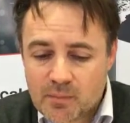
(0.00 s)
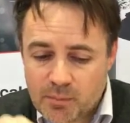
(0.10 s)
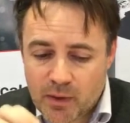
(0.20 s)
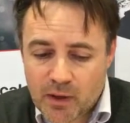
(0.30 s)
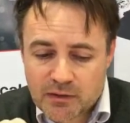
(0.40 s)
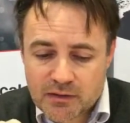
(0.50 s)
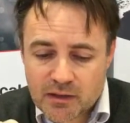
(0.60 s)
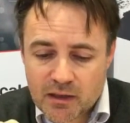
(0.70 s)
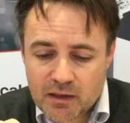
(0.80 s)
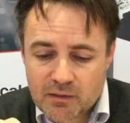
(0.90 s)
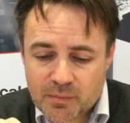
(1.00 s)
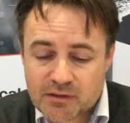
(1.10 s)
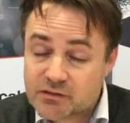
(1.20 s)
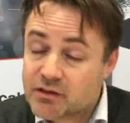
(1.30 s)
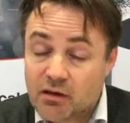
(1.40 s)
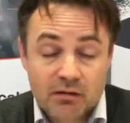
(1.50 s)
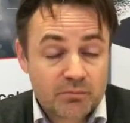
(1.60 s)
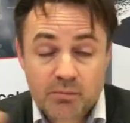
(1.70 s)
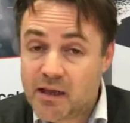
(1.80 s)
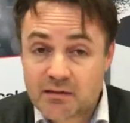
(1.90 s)
but because there are
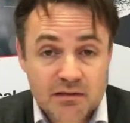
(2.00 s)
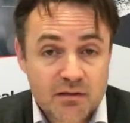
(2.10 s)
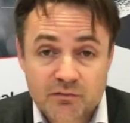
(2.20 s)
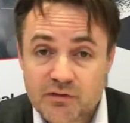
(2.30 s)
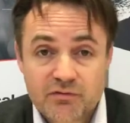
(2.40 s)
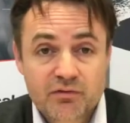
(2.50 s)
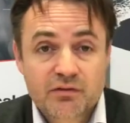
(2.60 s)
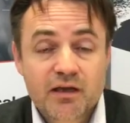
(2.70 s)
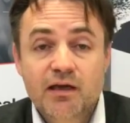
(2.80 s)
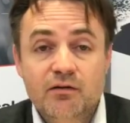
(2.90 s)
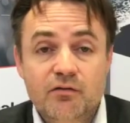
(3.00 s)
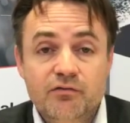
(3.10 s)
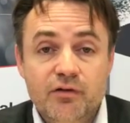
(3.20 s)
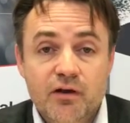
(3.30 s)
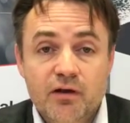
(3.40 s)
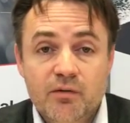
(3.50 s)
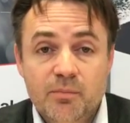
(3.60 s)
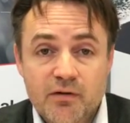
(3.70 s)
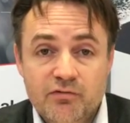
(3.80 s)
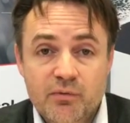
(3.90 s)
plenty of different kind of
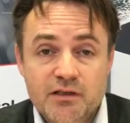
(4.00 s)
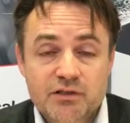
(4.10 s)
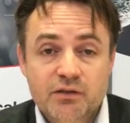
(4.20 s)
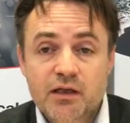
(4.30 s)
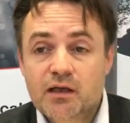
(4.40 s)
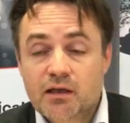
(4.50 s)
perforation.